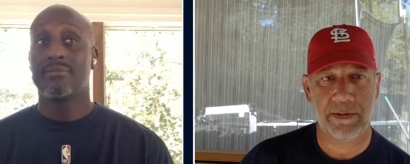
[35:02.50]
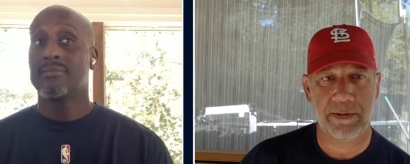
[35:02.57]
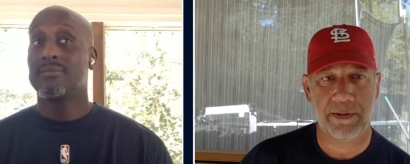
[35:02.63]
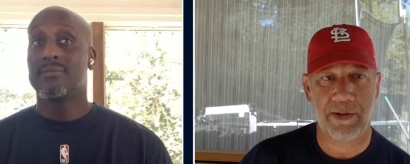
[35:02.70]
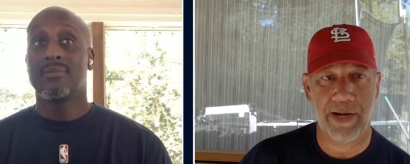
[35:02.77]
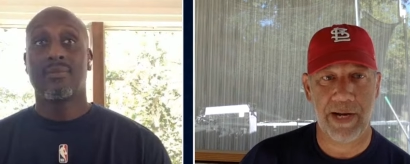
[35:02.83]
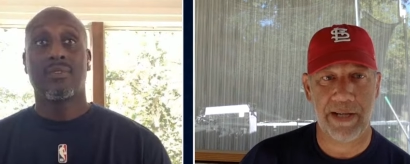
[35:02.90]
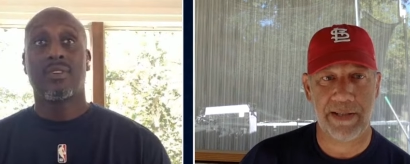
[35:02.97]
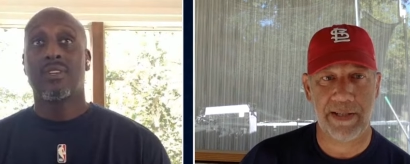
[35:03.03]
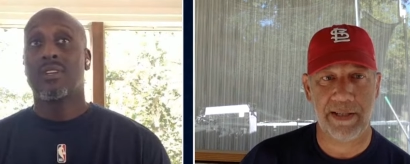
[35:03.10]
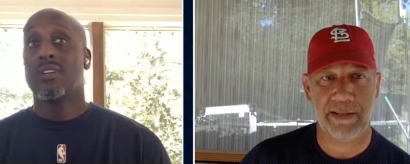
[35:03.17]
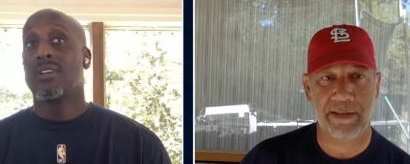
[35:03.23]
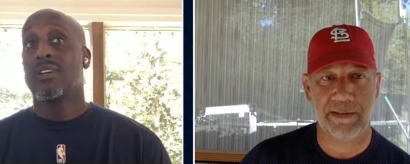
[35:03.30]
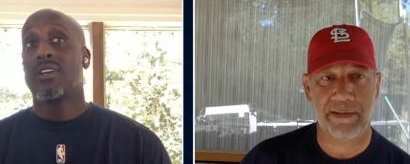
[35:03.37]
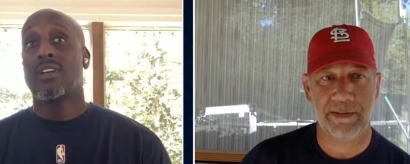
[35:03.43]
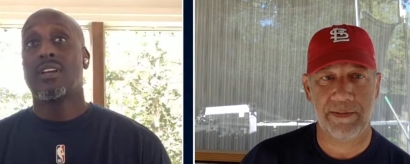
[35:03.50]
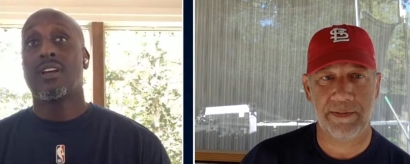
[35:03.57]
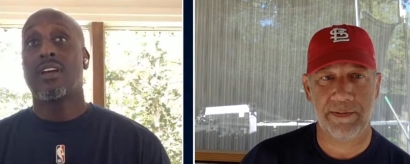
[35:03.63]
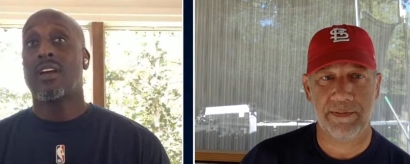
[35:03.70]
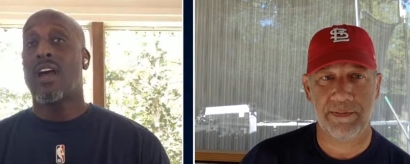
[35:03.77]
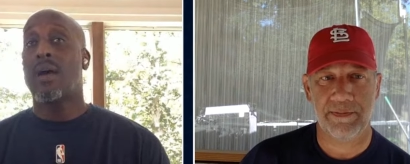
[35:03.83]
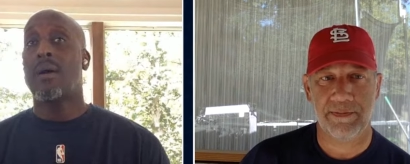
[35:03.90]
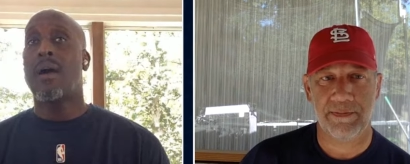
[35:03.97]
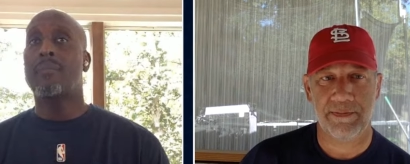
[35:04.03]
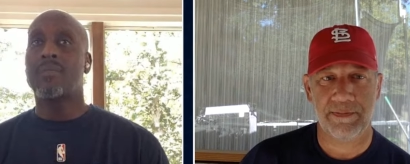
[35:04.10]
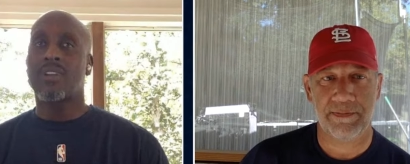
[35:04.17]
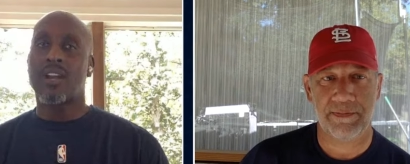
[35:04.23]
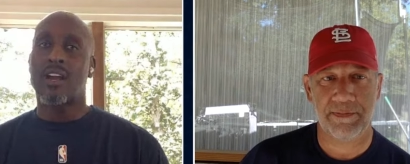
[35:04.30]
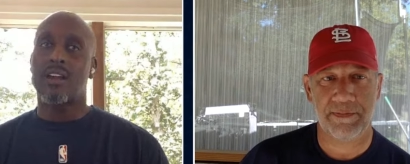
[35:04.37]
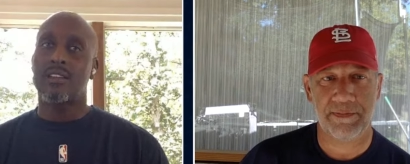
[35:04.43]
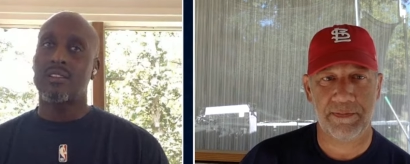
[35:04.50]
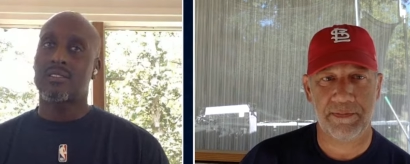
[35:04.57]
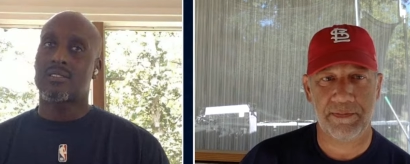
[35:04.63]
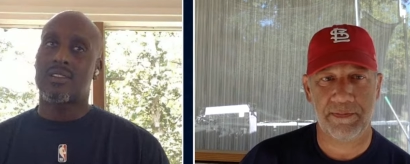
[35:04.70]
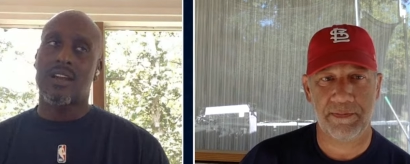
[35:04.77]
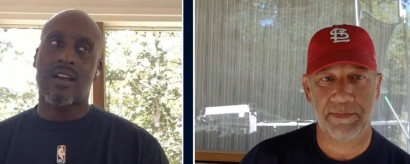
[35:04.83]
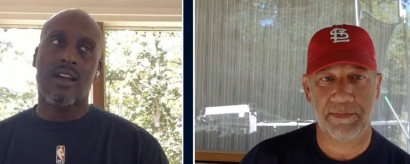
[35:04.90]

Speaker 1: crazy. I, I, mean, I listen.